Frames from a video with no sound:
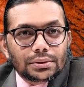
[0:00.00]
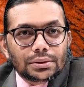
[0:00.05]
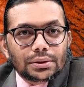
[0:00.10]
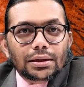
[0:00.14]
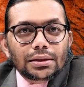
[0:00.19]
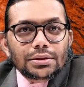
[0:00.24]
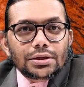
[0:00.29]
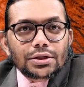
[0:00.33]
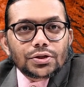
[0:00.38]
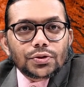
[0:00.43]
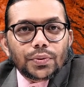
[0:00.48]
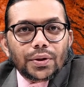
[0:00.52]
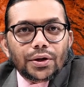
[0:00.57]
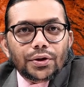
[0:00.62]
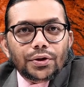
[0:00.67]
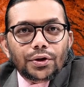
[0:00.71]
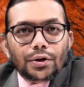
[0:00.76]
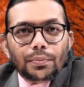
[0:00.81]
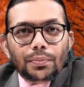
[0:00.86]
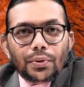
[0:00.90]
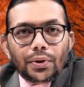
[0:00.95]
This is where
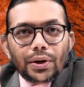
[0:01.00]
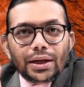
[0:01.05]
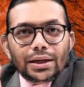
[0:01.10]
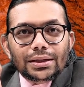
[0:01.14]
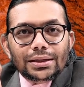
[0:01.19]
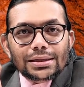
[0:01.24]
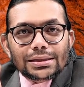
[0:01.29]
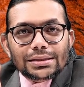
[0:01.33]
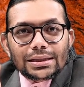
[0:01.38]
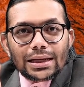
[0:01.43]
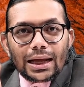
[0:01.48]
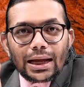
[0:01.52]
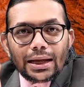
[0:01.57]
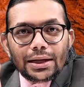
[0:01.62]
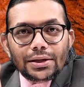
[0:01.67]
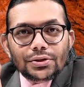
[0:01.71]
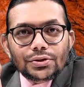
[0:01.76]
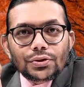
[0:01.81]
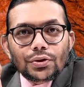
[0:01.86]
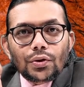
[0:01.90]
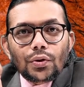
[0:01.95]
your brain
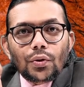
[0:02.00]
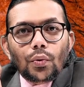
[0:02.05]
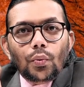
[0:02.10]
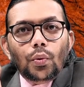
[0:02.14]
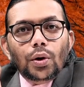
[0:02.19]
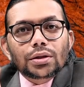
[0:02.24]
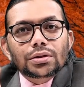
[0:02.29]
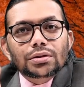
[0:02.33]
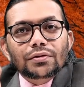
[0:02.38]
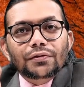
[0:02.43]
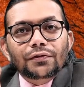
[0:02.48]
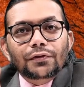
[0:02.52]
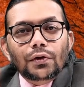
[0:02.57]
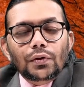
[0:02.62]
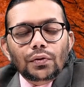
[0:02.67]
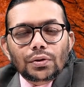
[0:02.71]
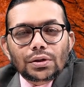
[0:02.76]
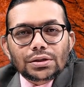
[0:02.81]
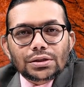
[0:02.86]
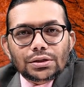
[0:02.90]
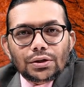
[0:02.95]
decides what to
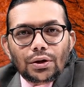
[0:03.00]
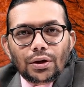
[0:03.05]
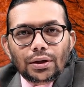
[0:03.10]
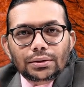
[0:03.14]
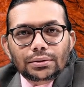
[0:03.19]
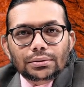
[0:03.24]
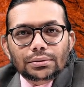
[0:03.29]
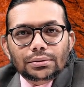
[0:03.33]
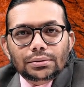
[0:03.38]
focus on.